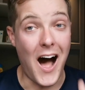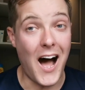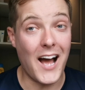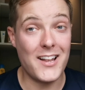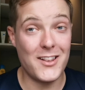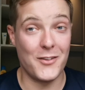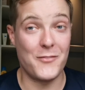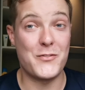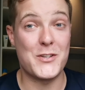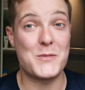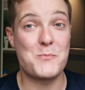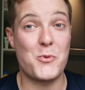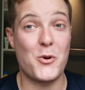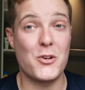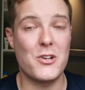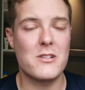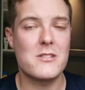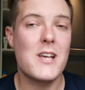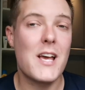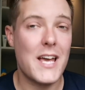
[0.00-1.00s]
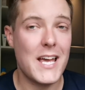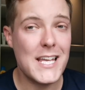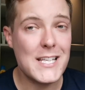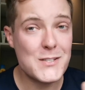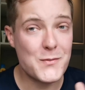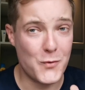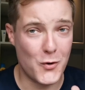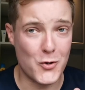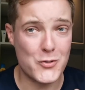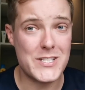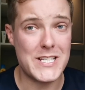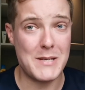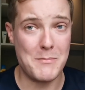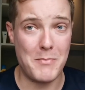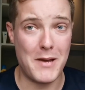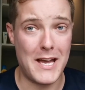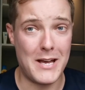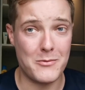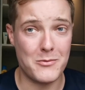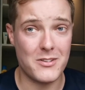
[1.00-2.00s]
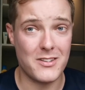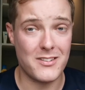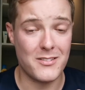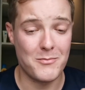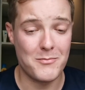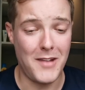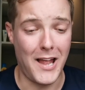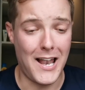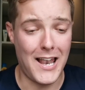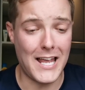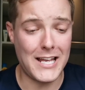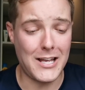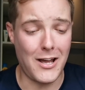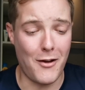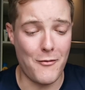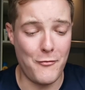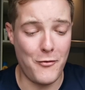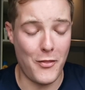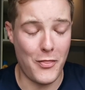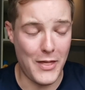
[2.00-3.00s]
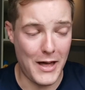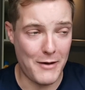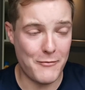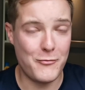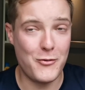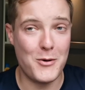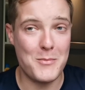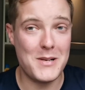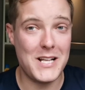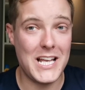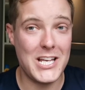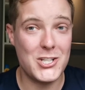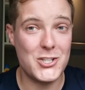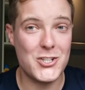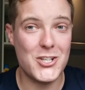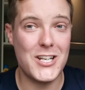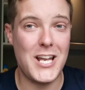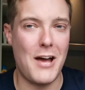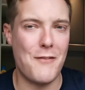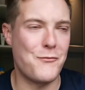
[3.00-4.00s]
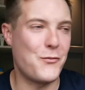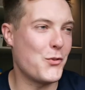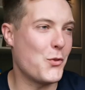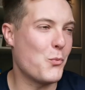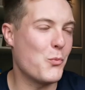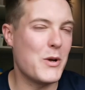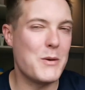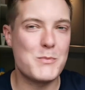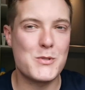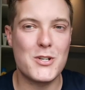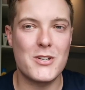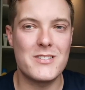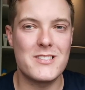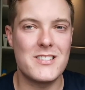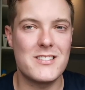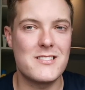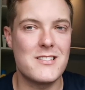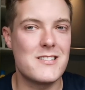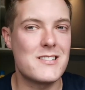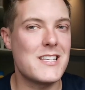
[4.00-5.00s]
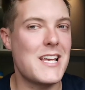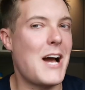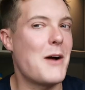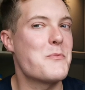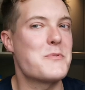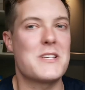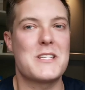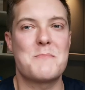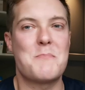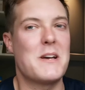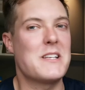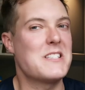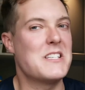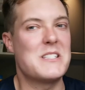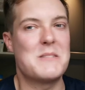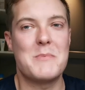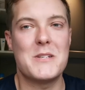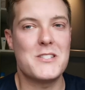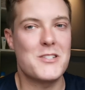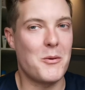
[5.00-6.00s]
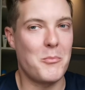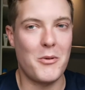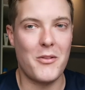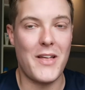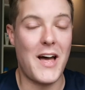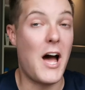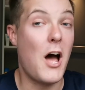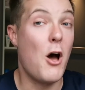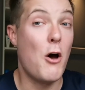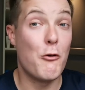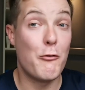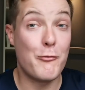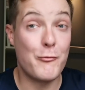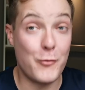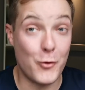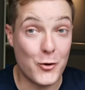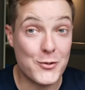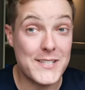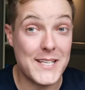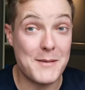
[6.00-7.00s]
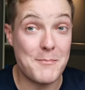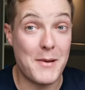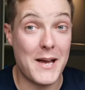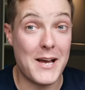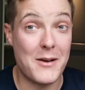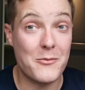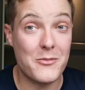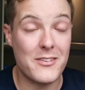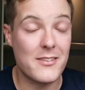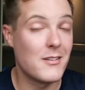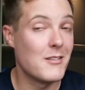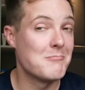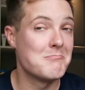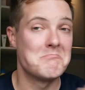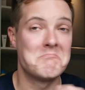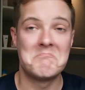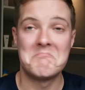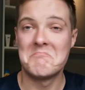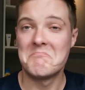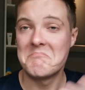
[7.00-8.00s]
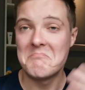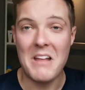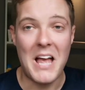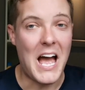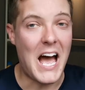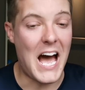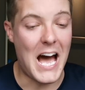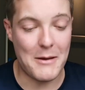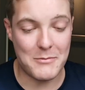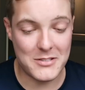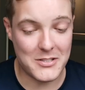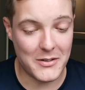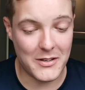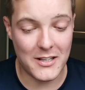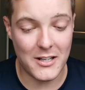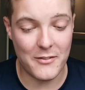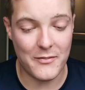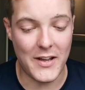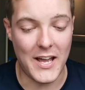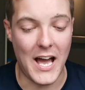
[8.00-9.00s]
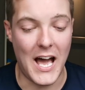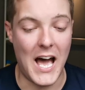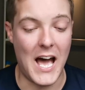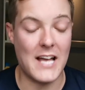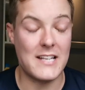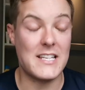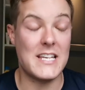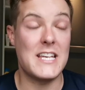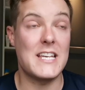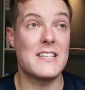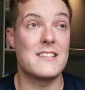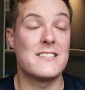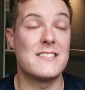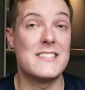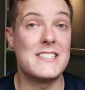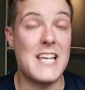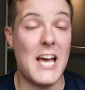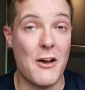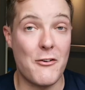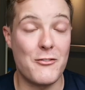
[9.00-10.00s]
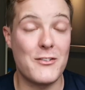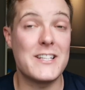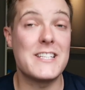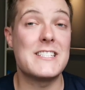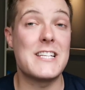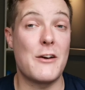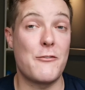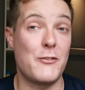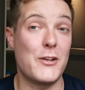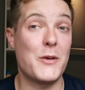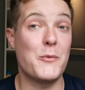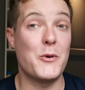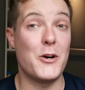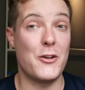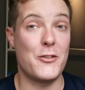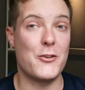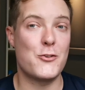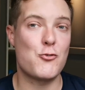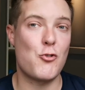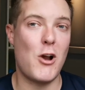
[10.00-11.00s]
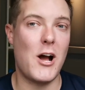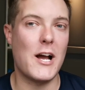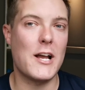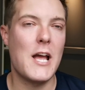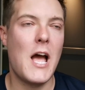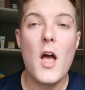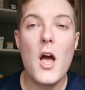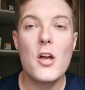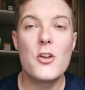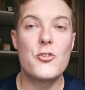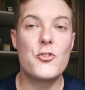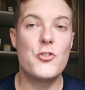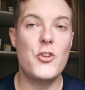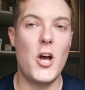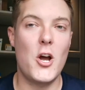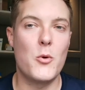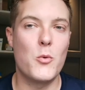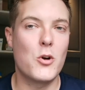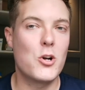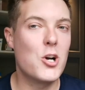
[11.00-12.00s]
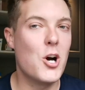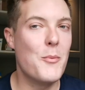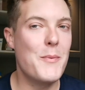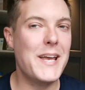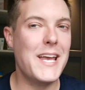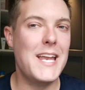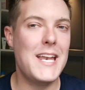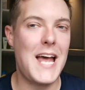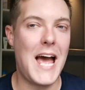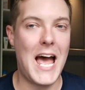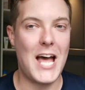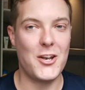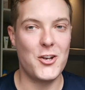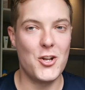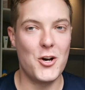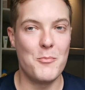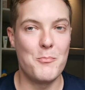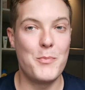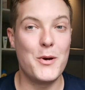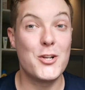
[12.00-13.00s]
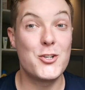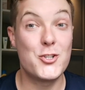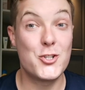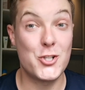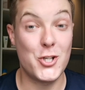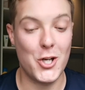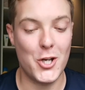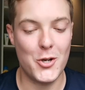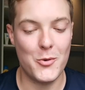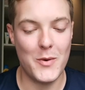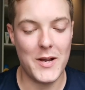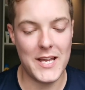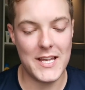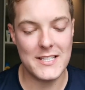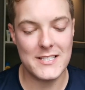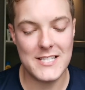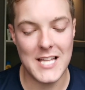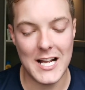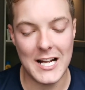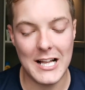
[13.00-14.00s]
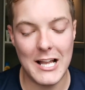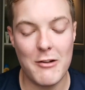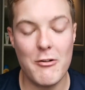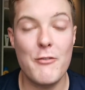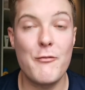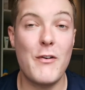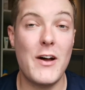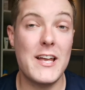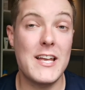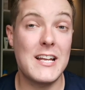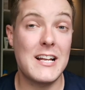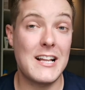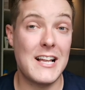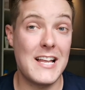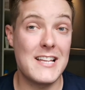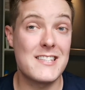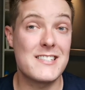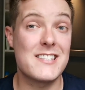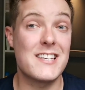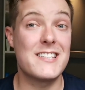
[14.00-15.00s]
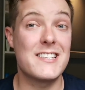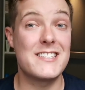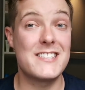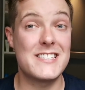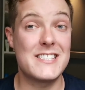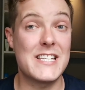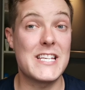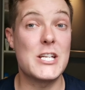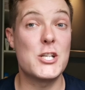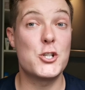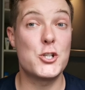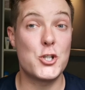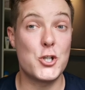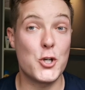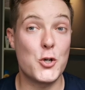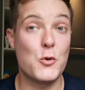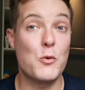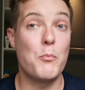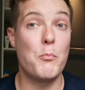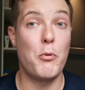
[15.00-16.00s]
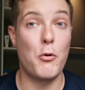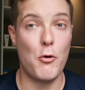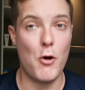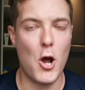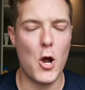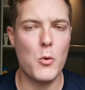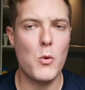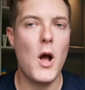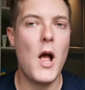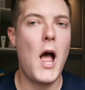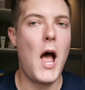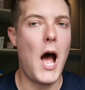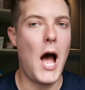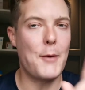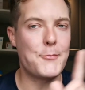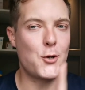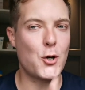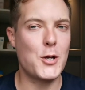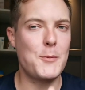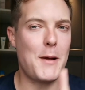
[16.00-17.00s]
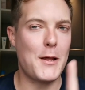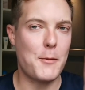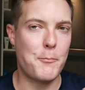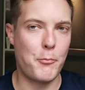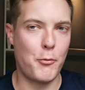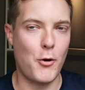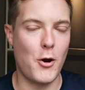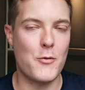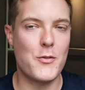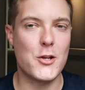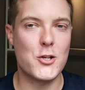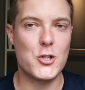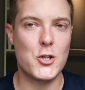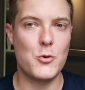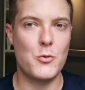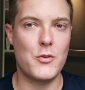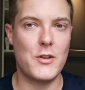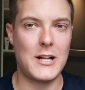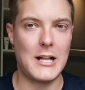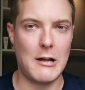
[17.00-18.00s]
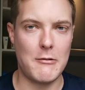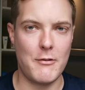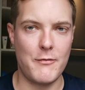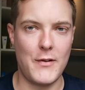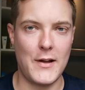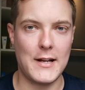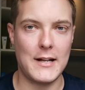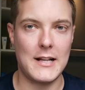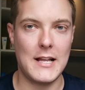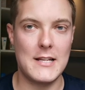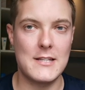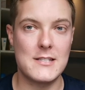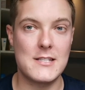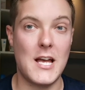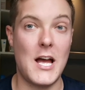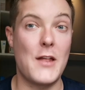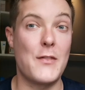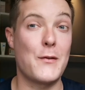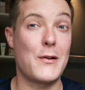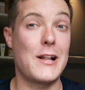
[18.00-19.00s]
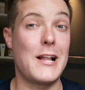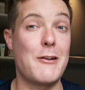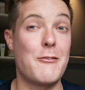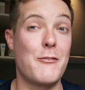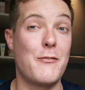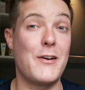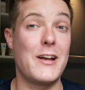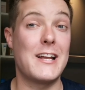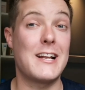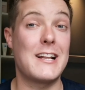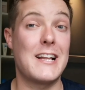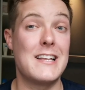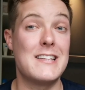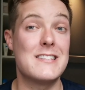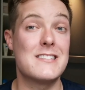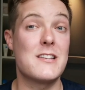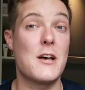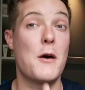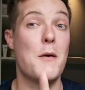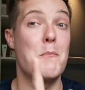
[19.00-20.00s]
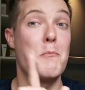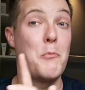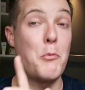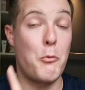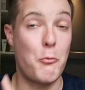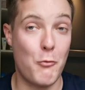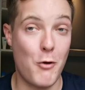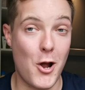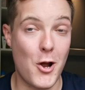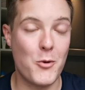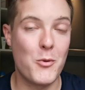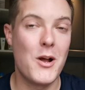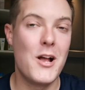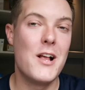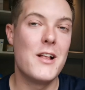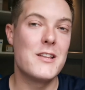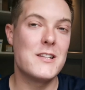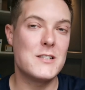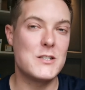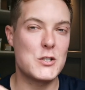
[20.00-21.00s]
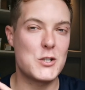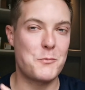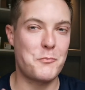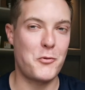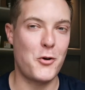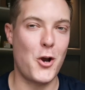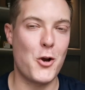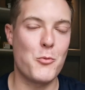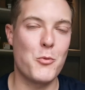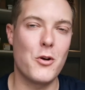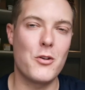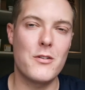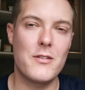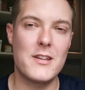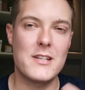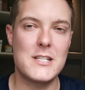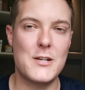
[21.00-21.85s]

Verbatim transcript: I love this product. It's fourteen pounds. Like, for that formulation and for the whipped consistency, I was expecting it to be double that. fourteen pounds. Absolutely love it, and it is definitely, definitely worth a try. So, coming in at number two is their Clarifying Cleanser C two Pro. I'm talking about the Pro. They do the Clarifying Cleanser and the Clarifying Cleanser Pro. This is the Pro one.